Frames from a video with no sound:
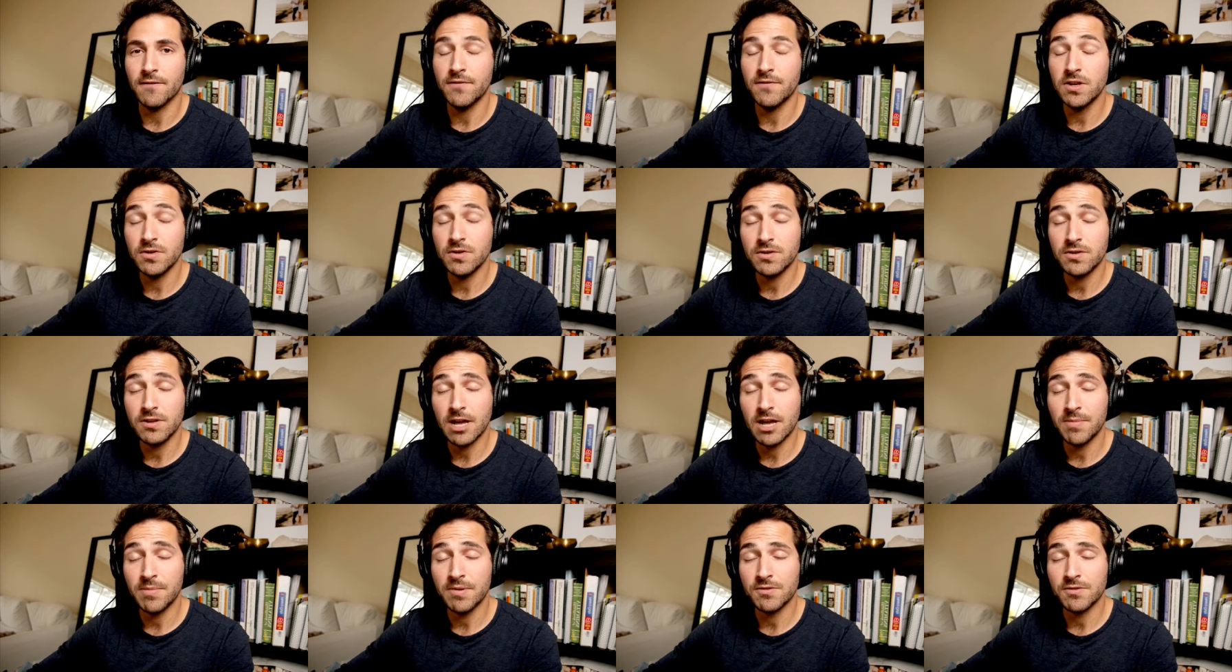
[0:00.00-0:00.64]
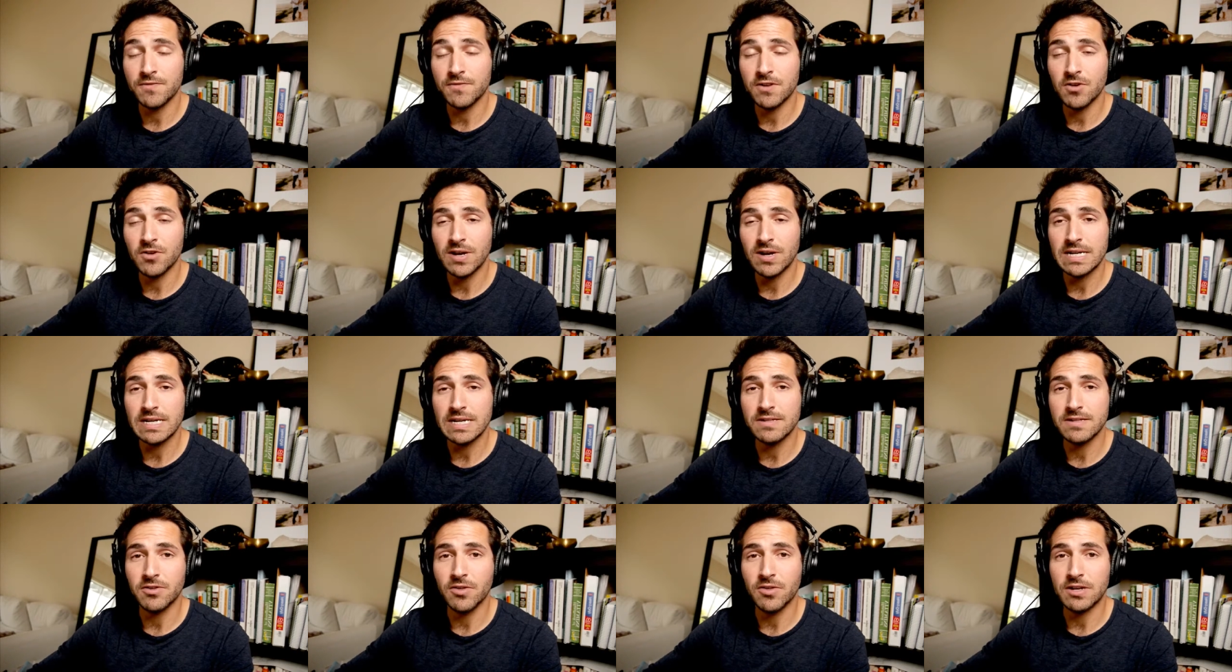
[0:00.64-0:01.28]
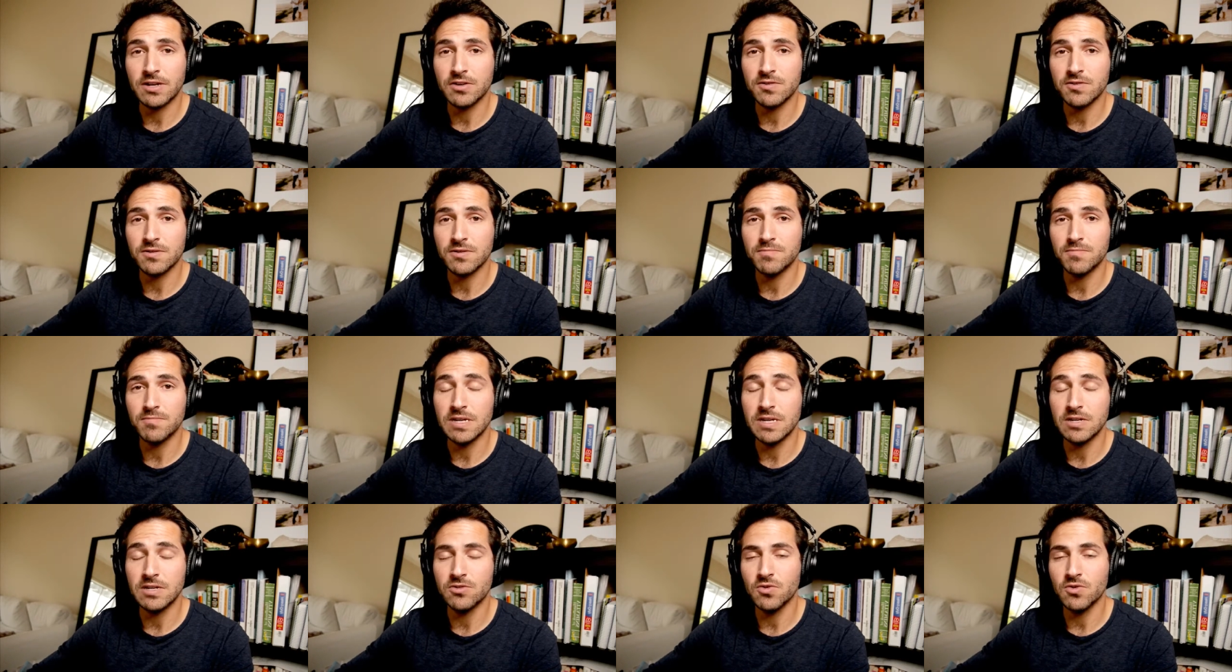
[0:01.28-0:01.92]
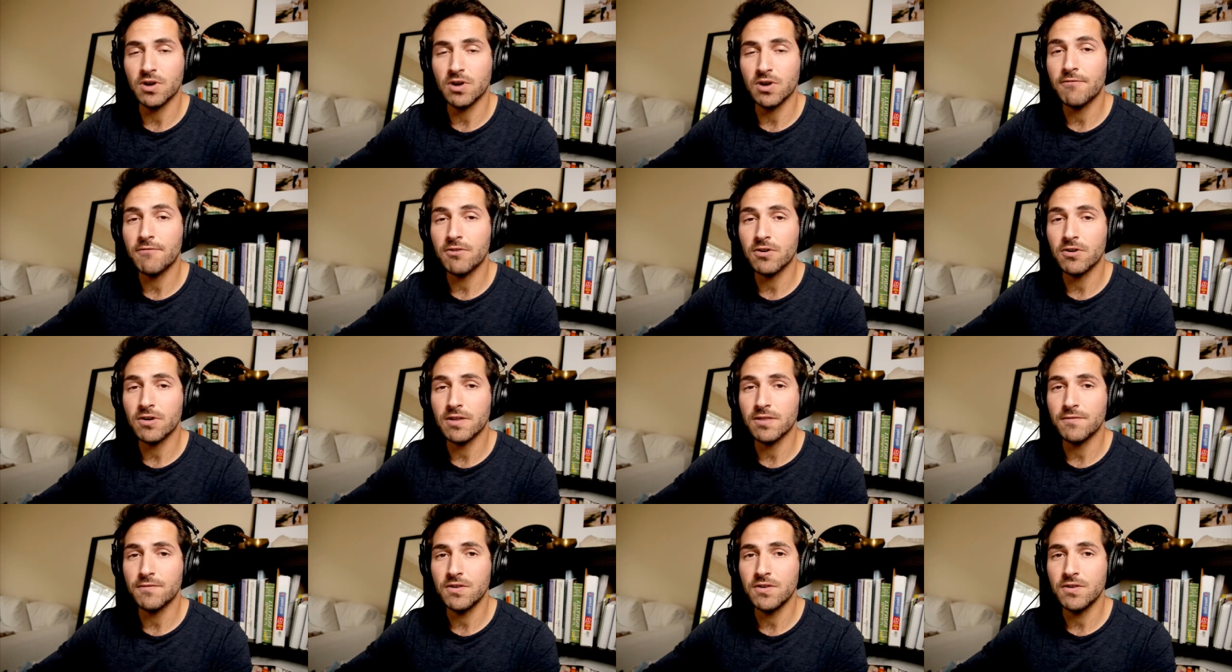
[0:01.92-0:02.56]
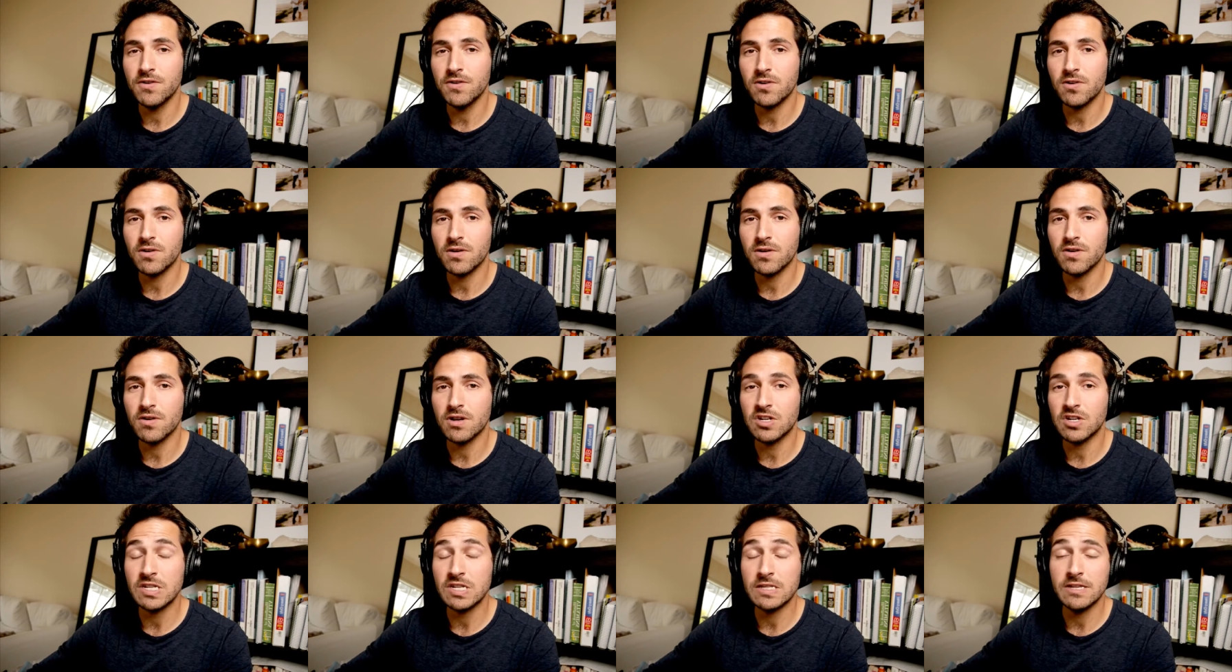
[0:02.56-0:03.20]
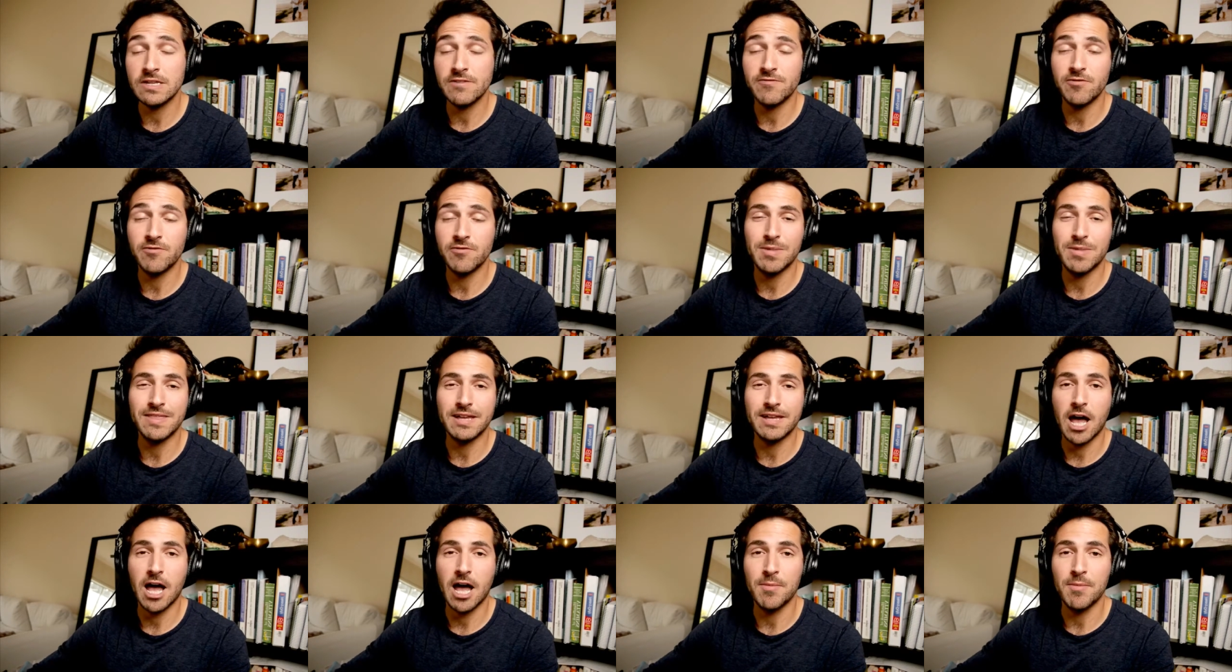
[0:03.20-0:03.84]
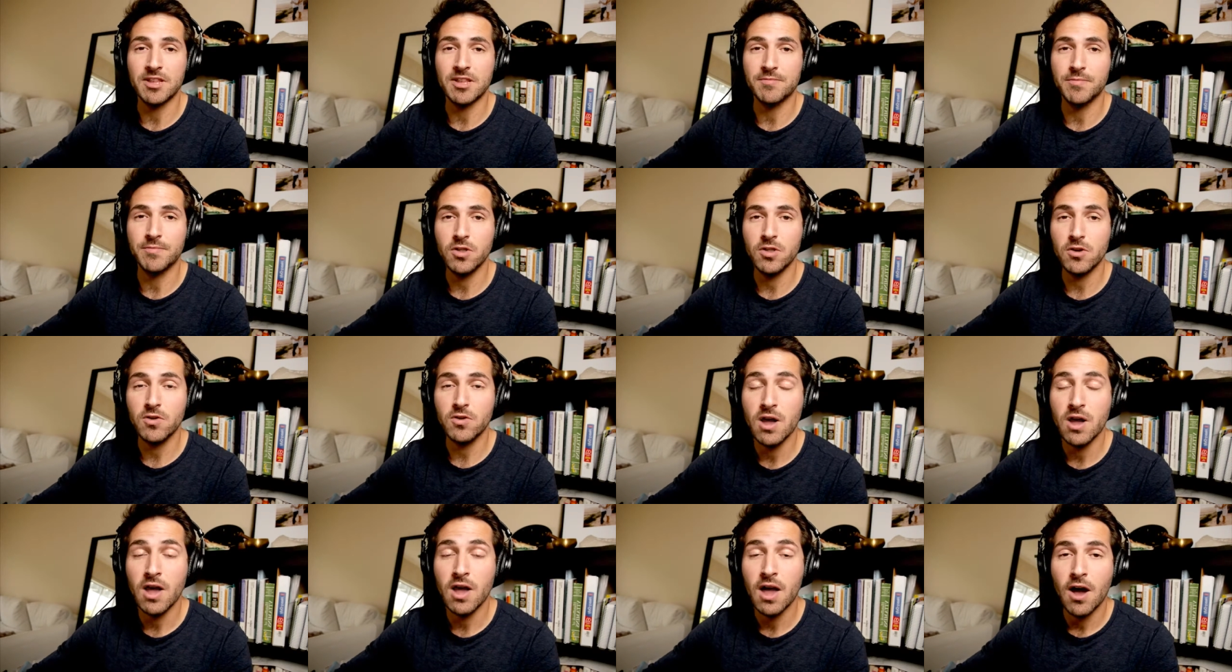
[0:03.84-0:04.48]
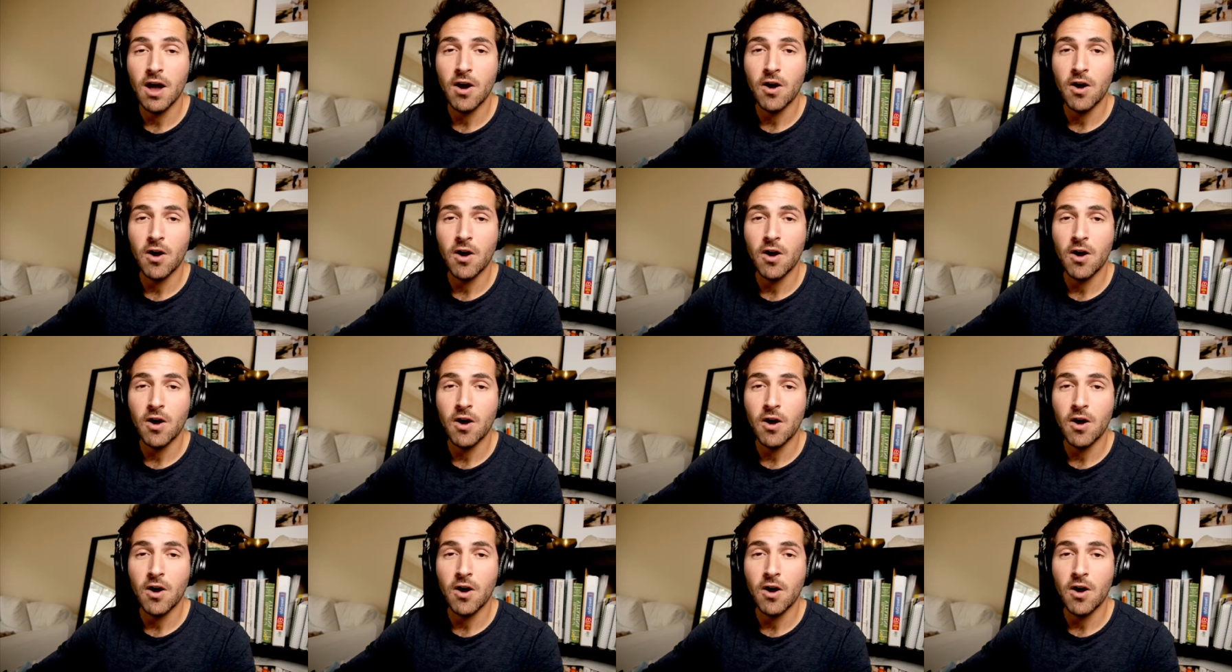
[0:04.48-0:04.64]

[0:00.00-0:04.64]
video topics or video ideas that you'd like me to cover in the future, you can just leave them in the comments below